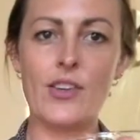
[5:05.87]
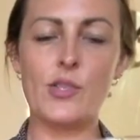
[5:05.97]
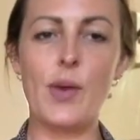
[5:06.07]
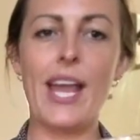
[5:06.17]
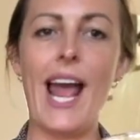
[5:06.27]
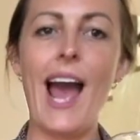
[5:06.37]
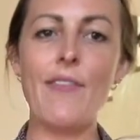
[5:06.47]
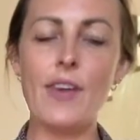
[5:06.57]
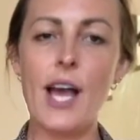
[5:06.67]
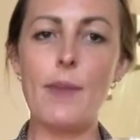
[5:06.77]
So we had a half
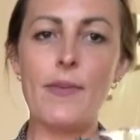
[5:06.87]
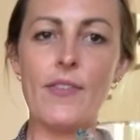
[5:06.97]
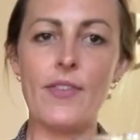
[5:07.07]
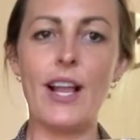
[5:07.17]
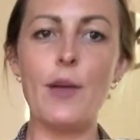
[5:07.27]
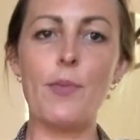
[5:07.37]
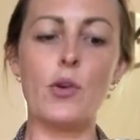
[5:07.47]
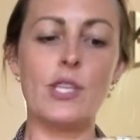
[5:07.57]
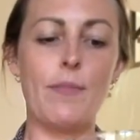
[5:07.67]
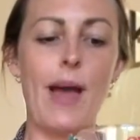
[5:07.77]
a cup of the vanilla
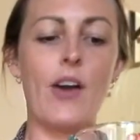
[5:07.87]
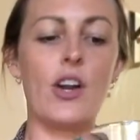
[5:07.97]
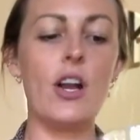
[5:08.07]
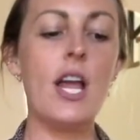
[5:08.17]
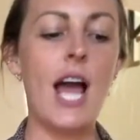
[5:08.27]
protein powder,